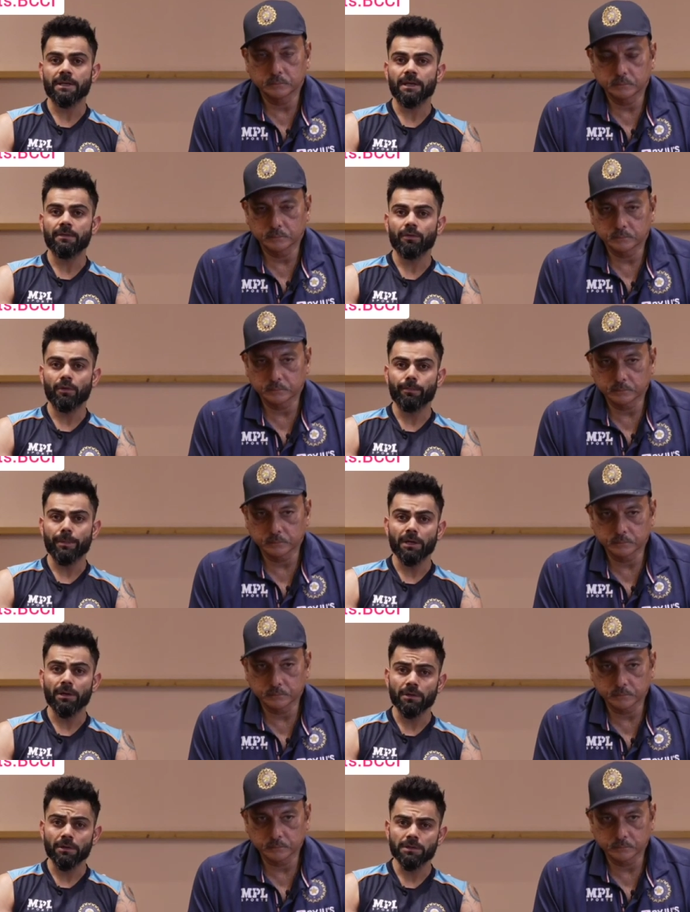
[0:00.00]
Speaker 1: side for
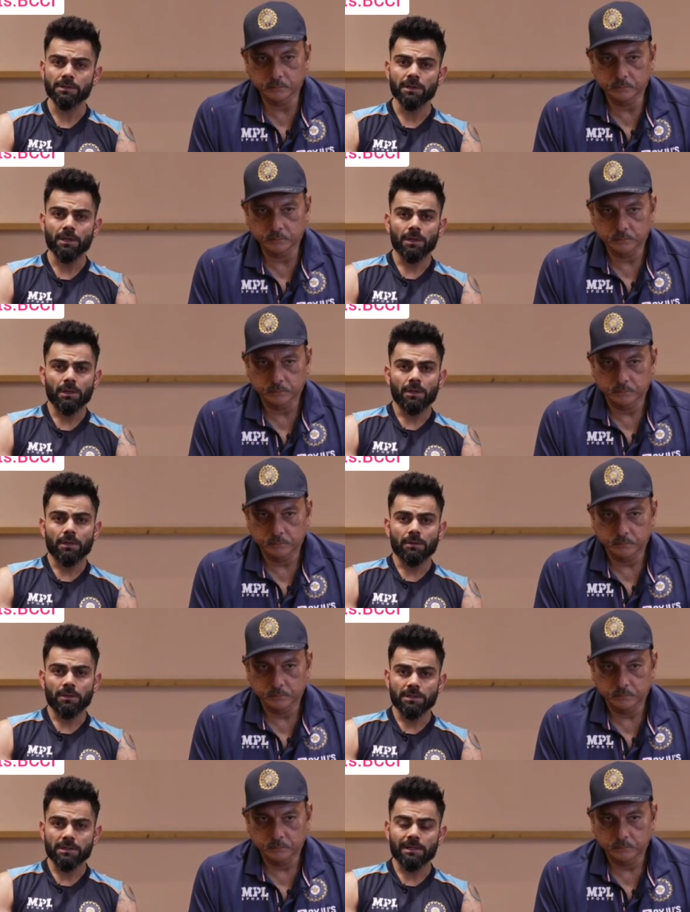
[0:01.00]
many years,
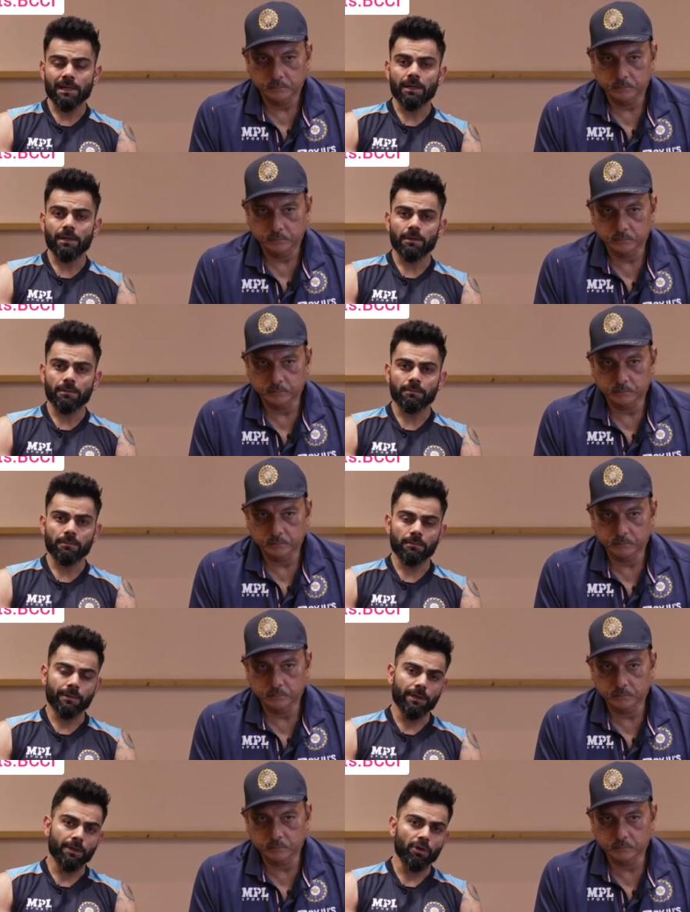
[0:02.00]
this is like
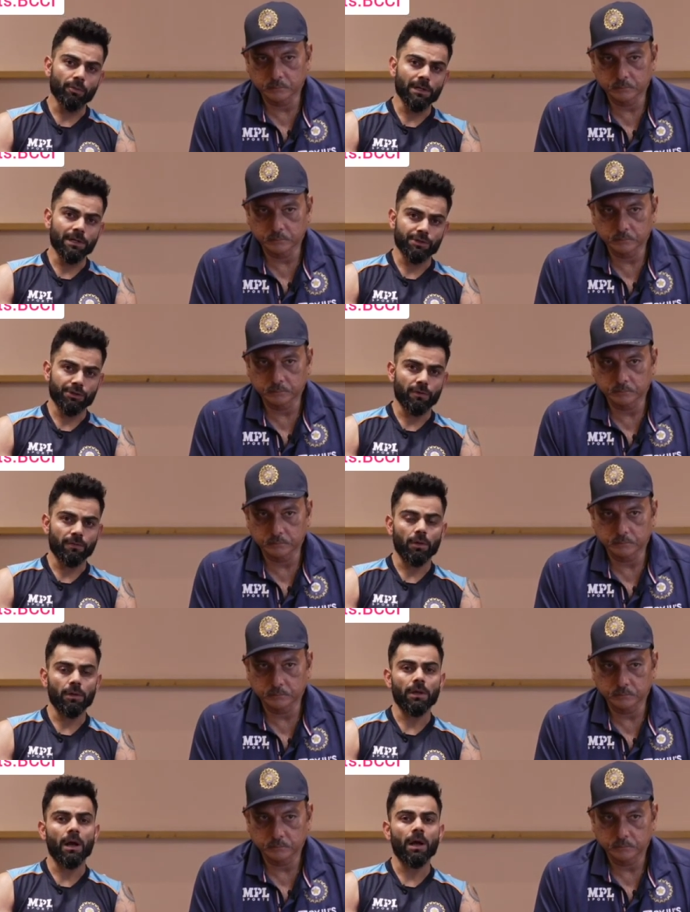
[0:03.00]
an accumulation of
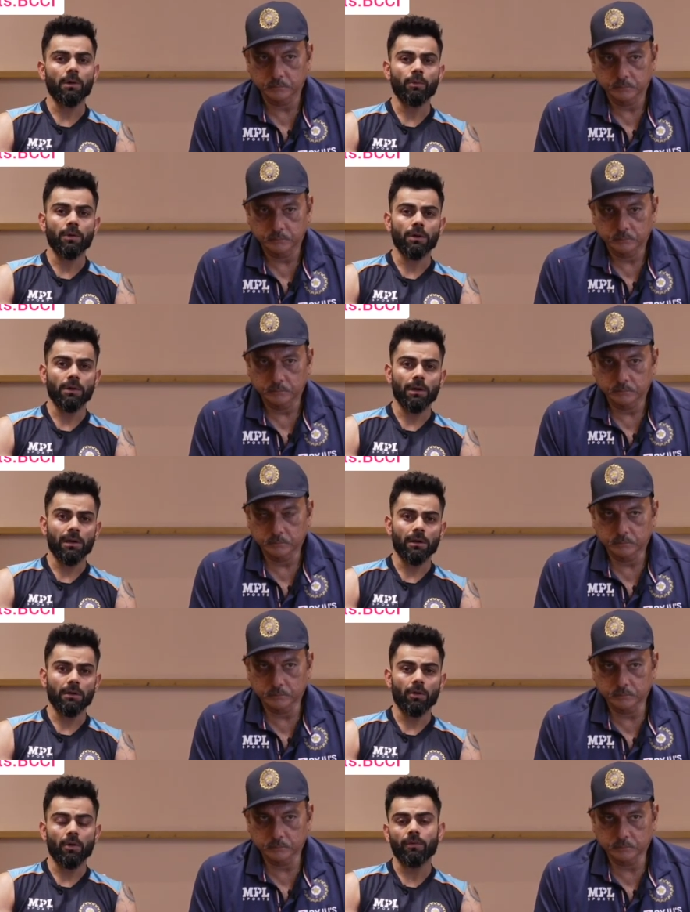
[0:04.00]
all the hard work
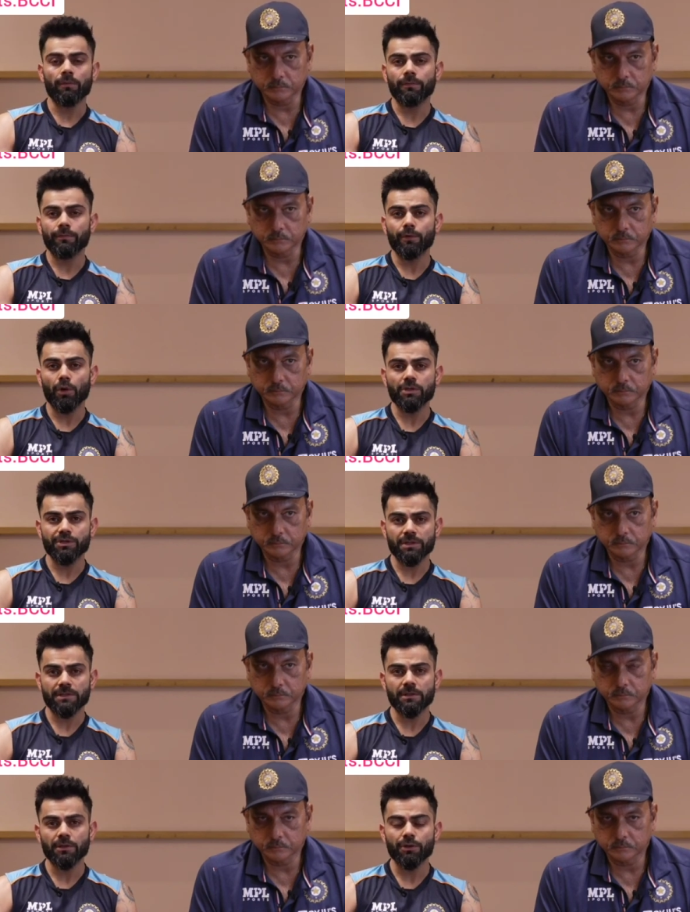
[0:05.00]
of not
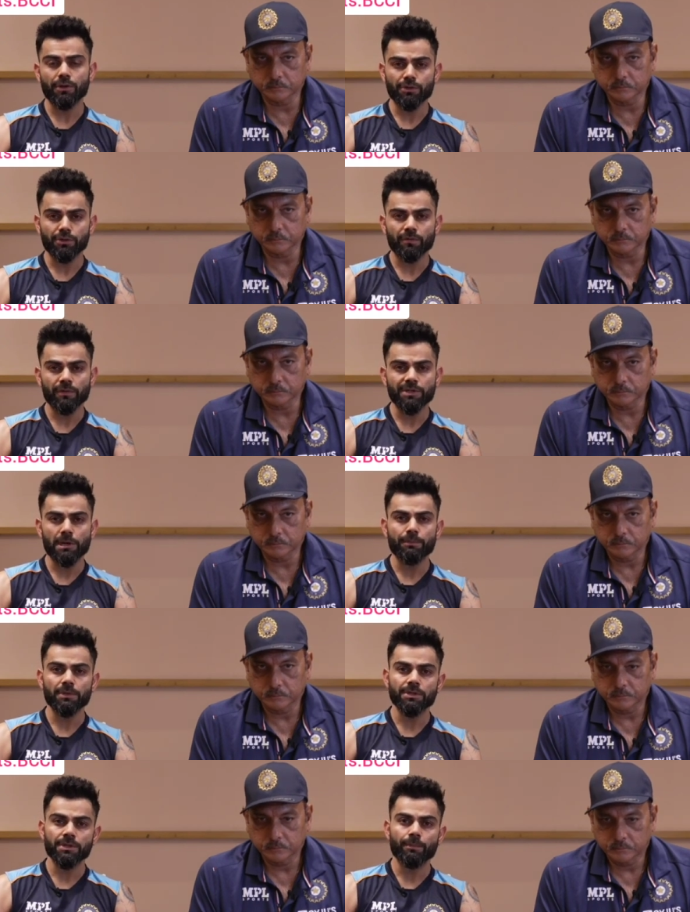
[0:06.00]
just the duration of the
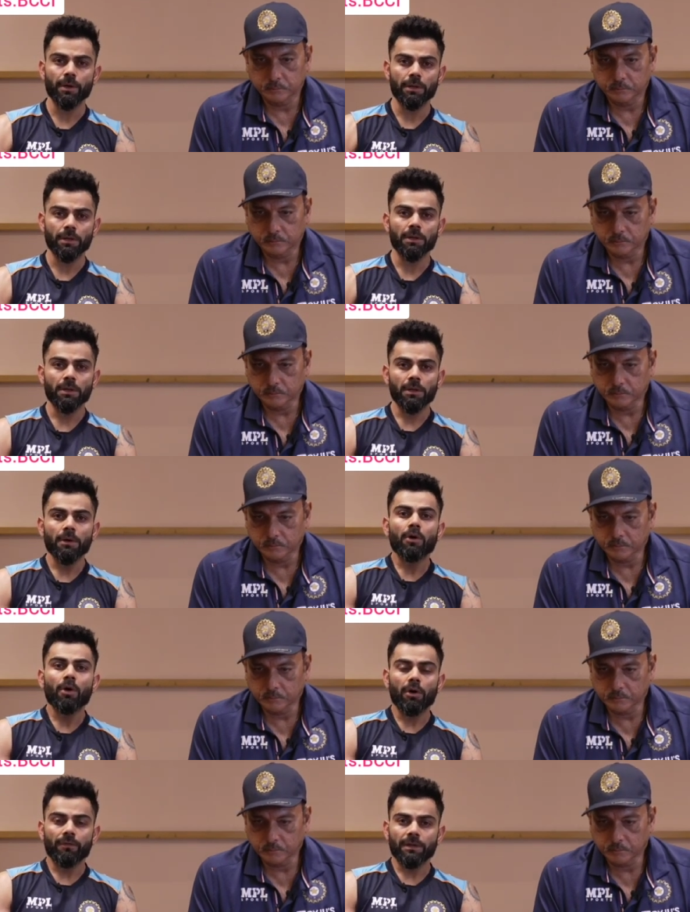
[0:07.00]
championship, but
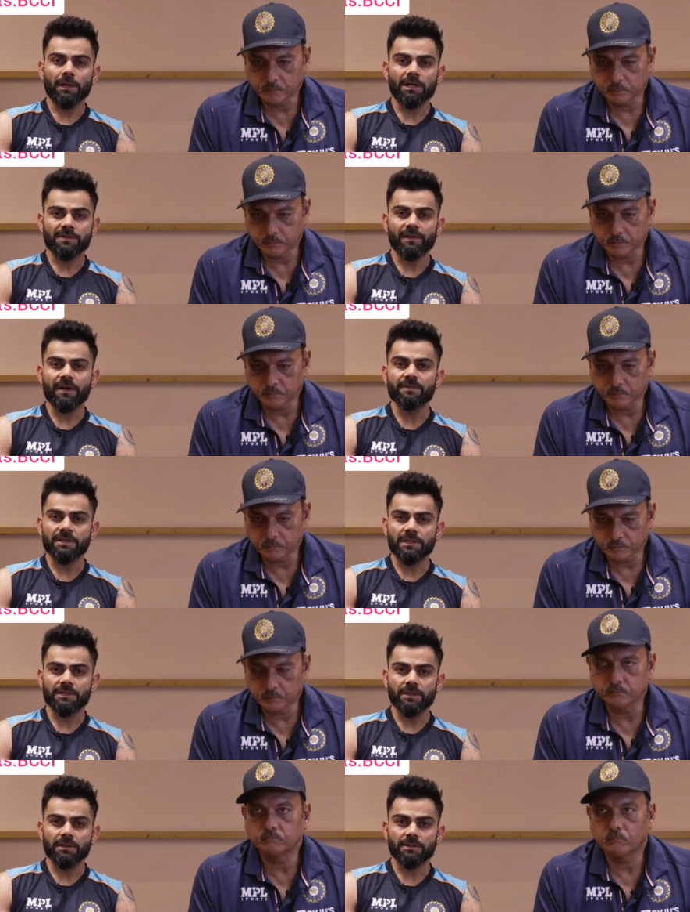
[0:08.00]
of the last five,
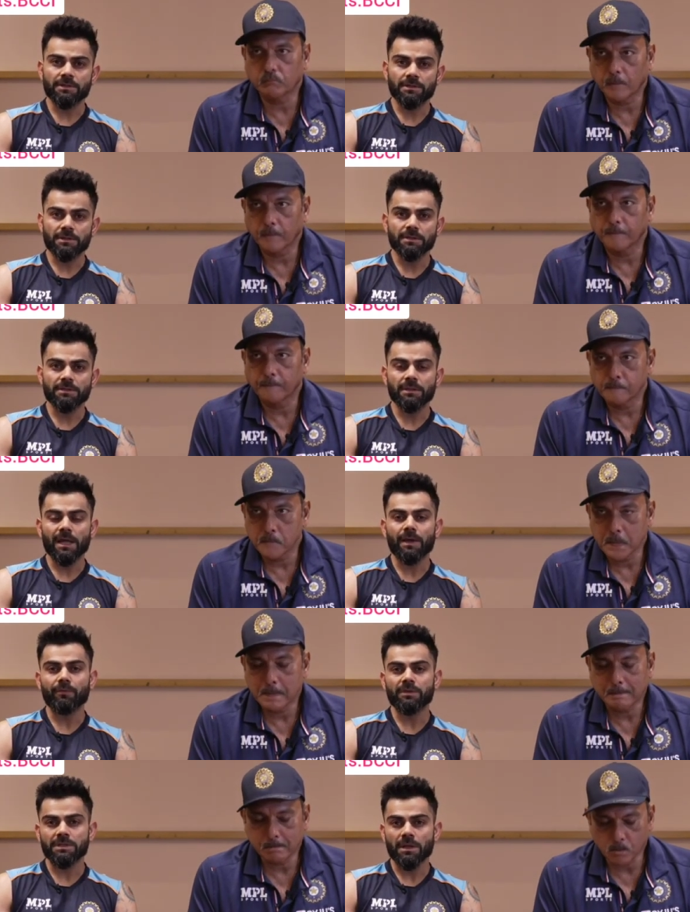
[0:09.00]
six years since the
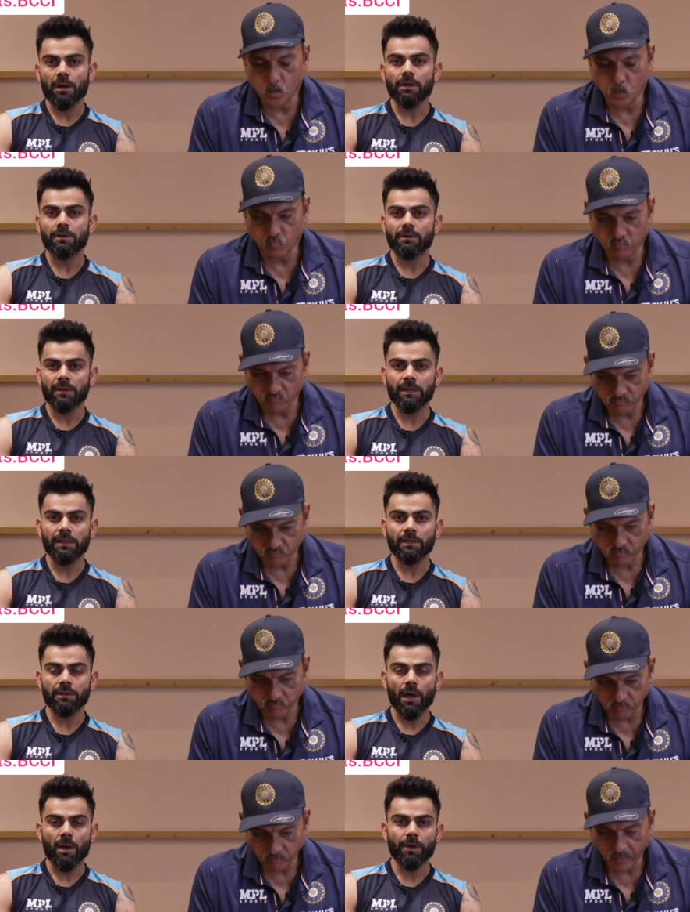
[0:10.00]
time we started really
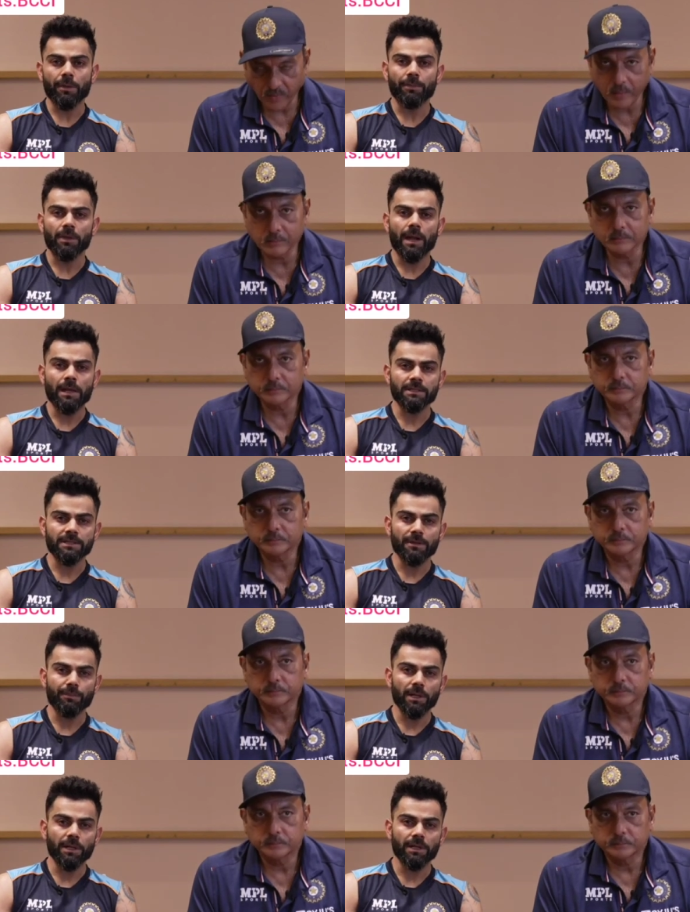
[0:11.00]
coming up the ranks
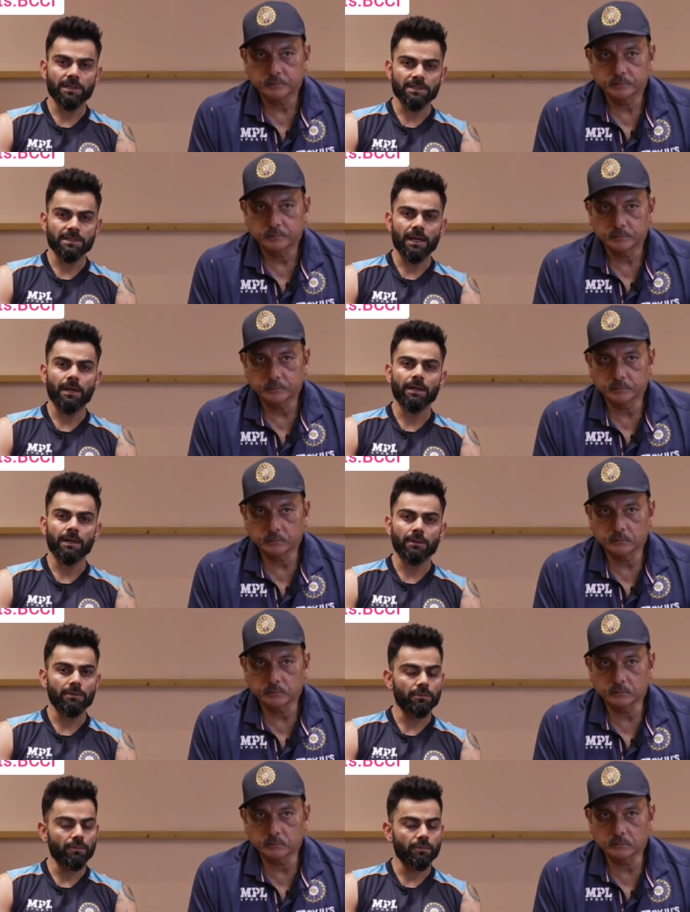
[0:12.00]
and building as a side. And